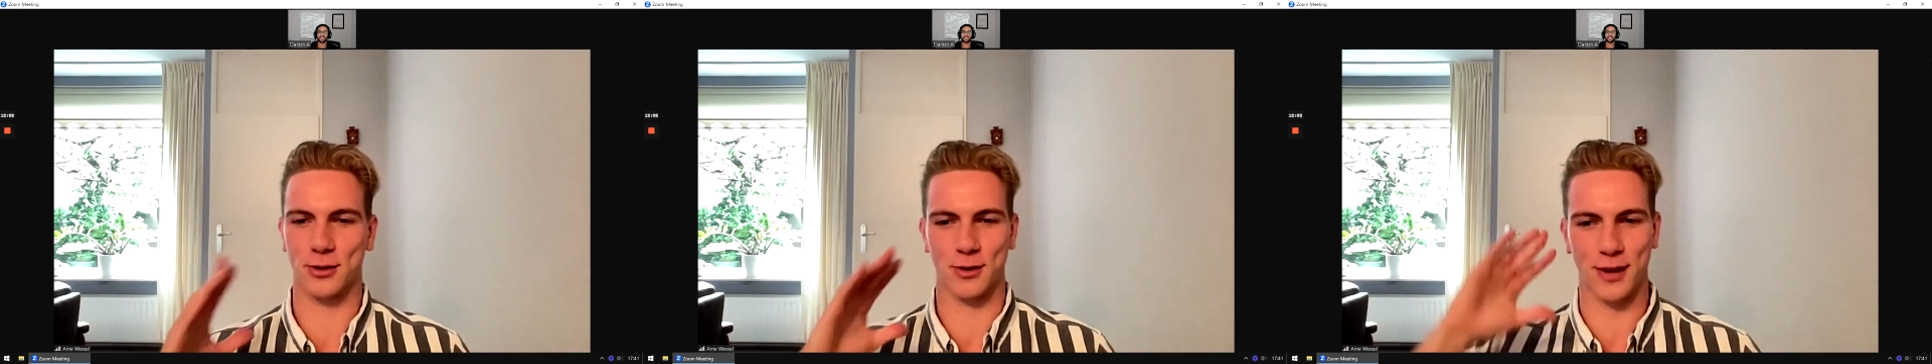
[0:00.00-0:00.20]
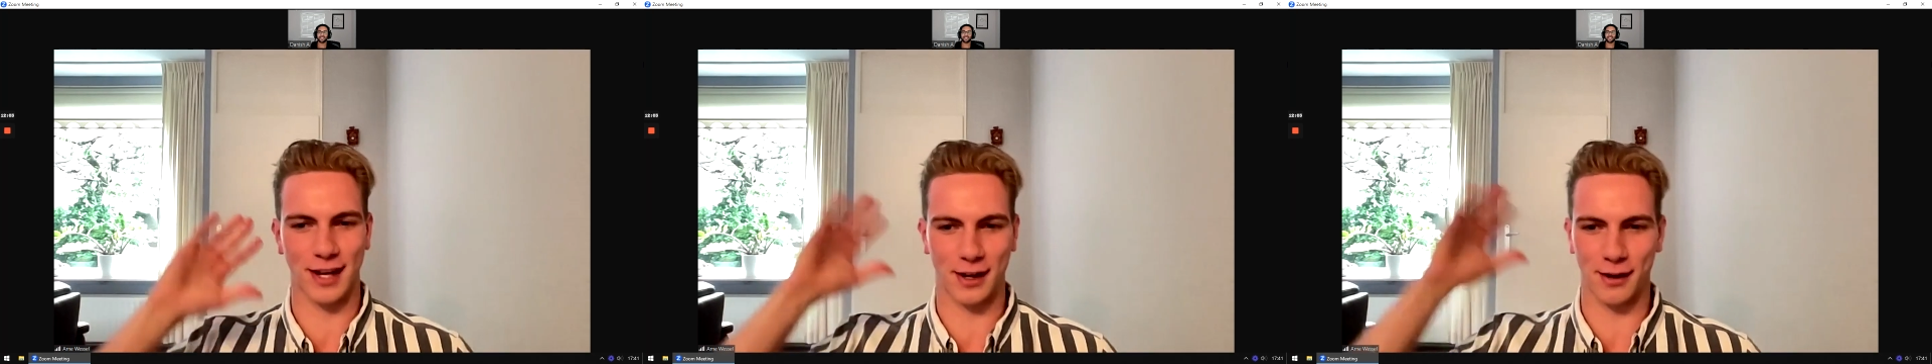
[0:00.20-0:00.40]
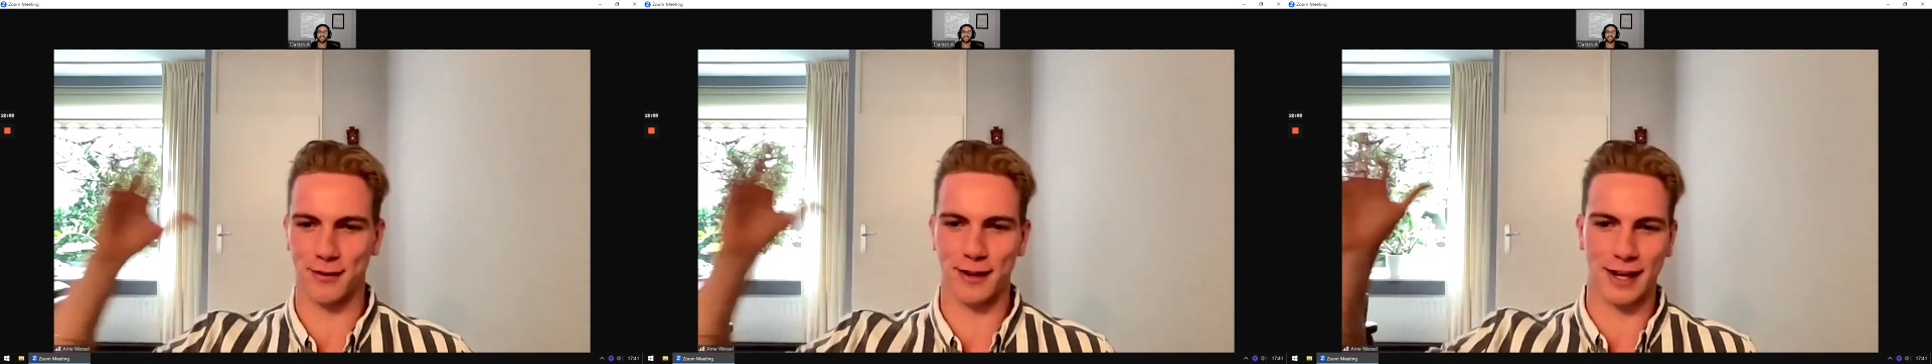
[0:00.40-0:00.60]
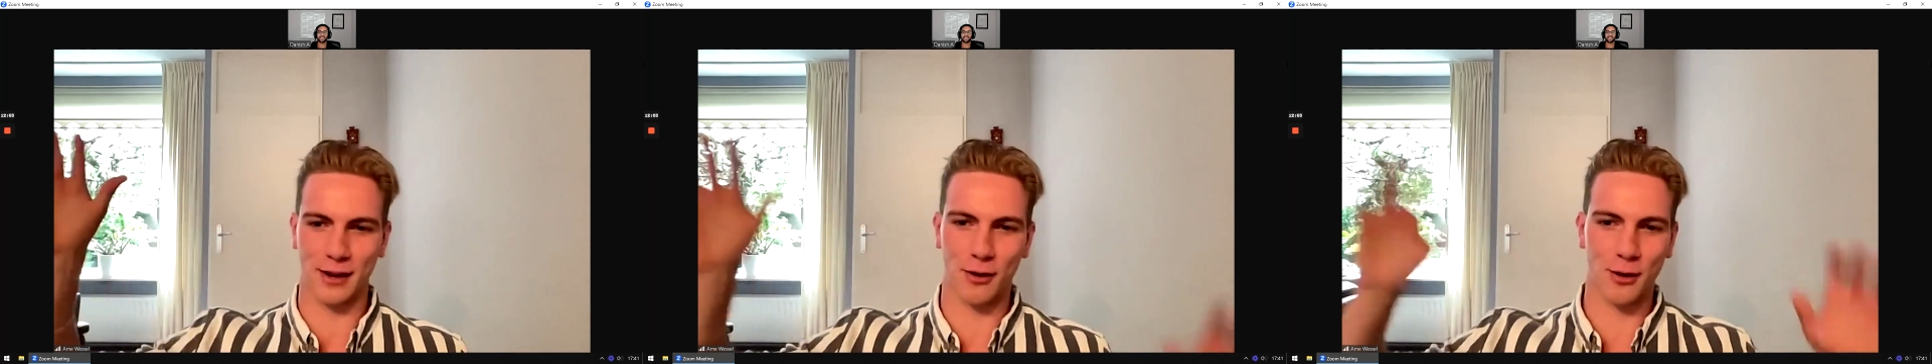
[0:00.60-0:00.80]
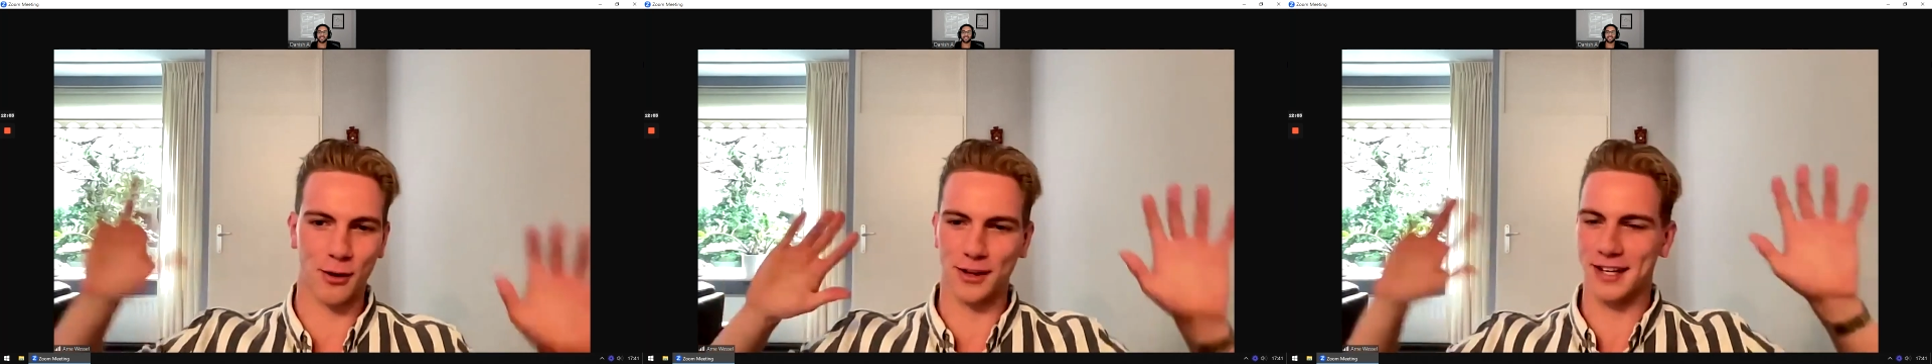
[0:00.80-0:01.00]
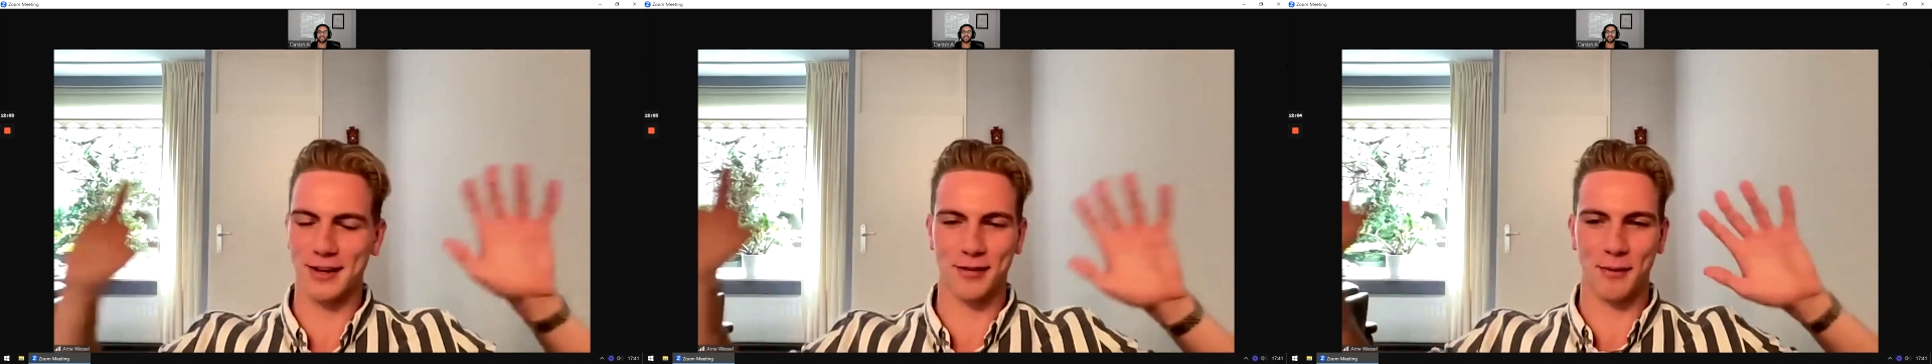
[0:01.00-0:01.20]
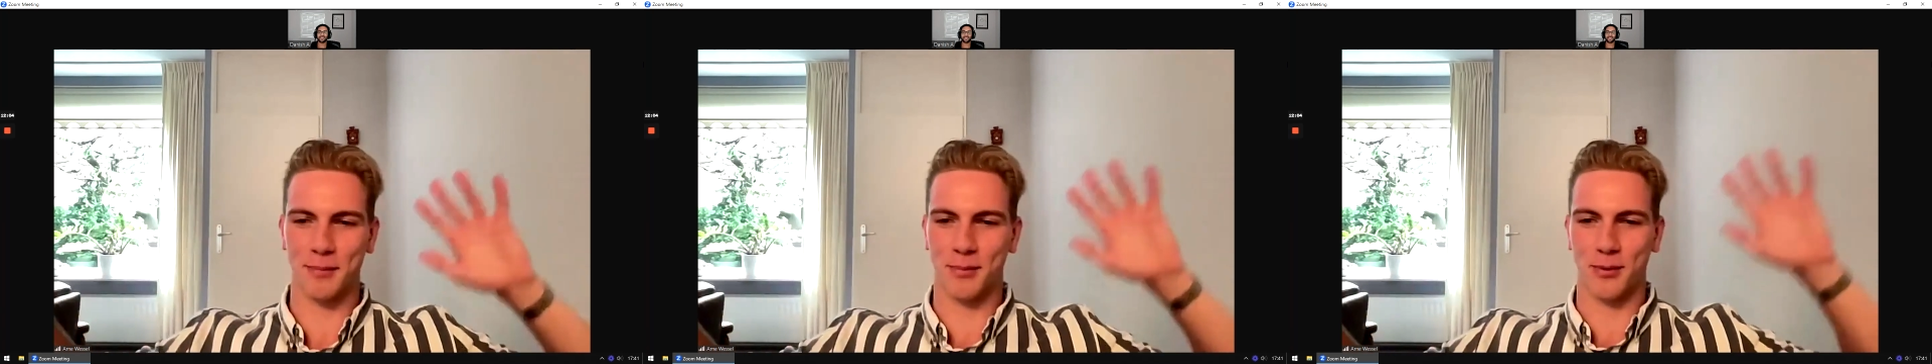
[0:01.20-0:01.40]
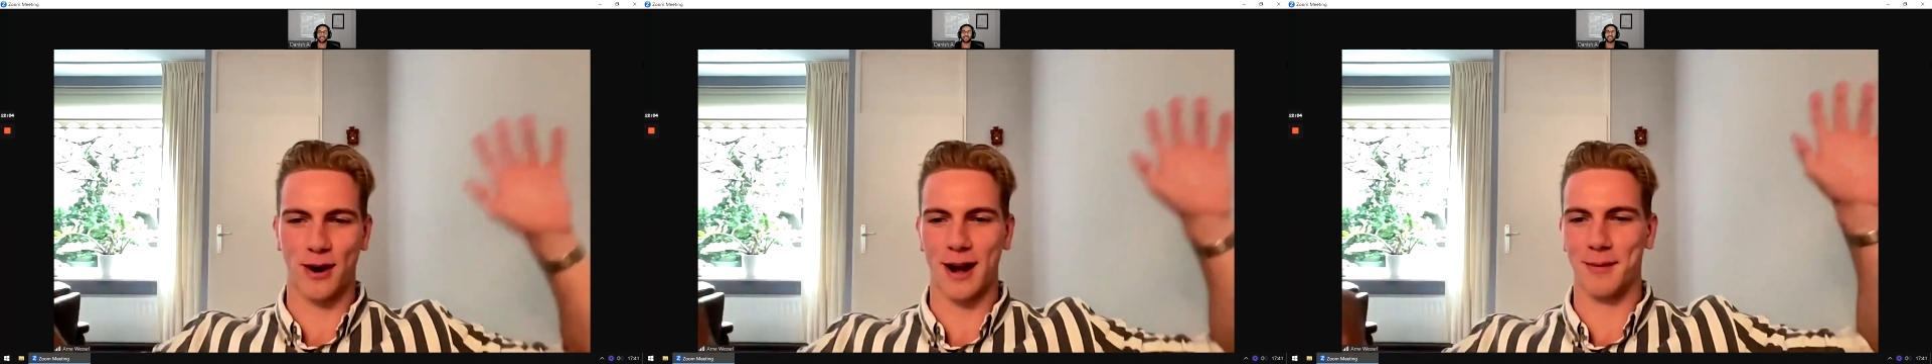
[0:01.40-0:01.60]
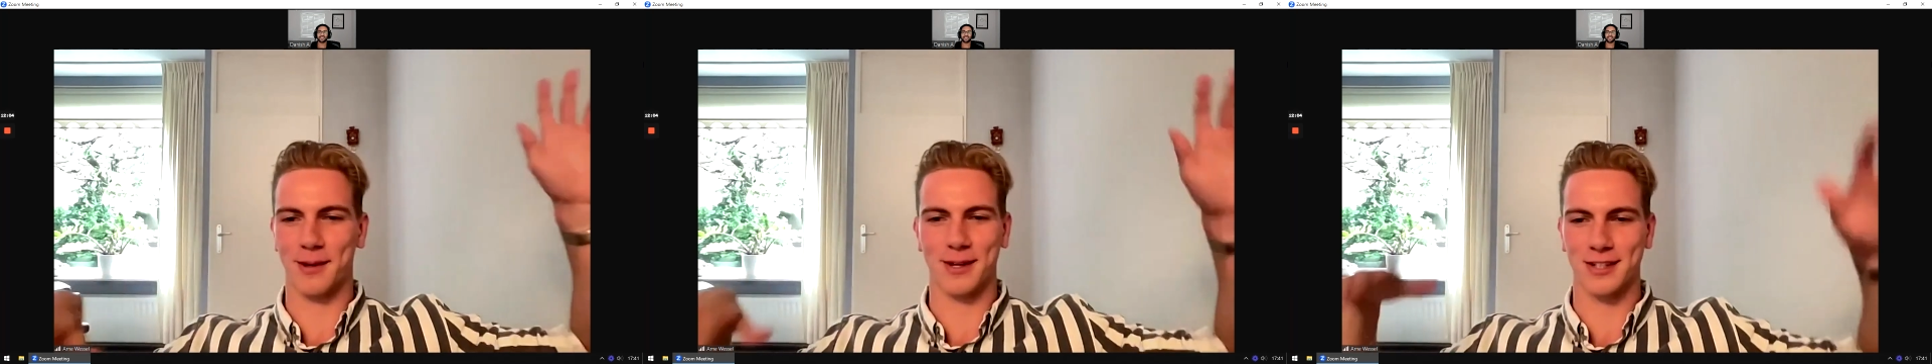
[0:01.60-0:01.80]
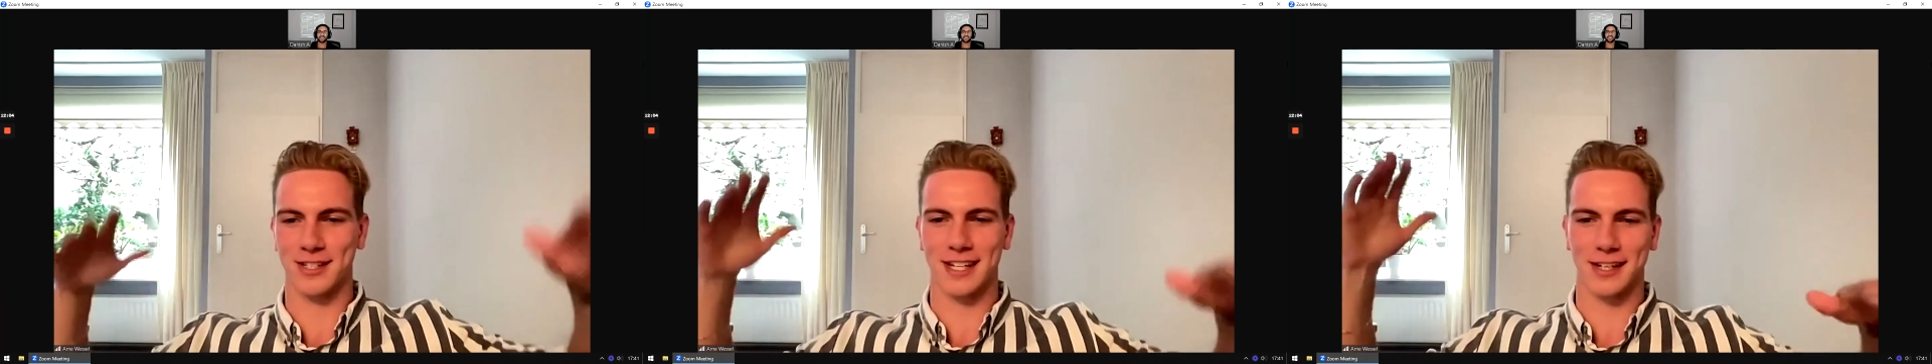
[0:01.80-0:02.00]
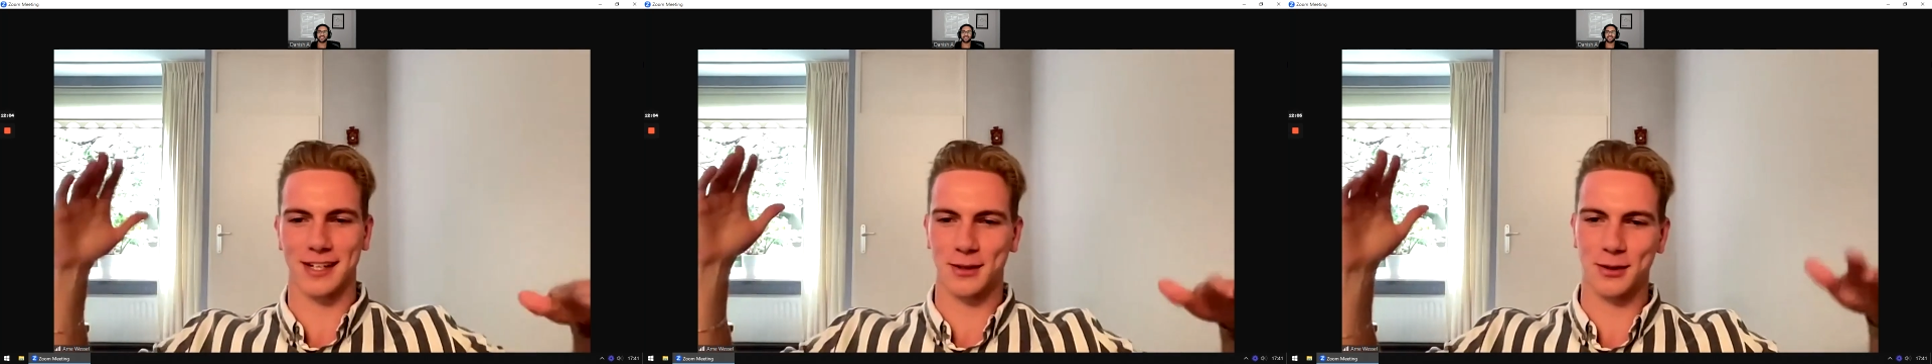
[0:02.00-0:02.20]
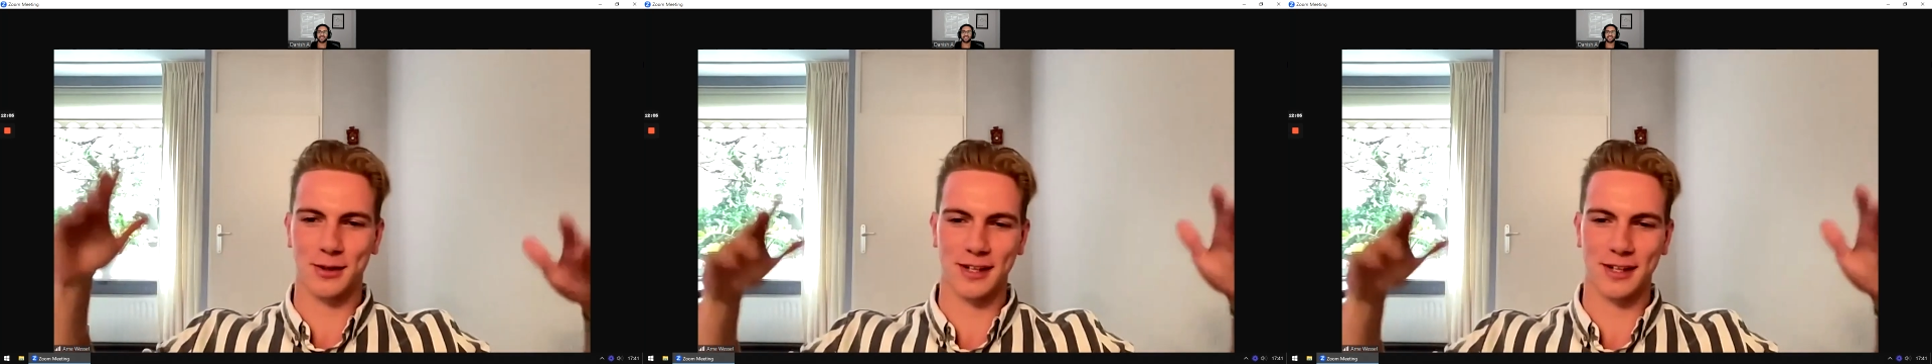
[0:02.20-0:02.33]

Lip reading: think of like all the different parameters that could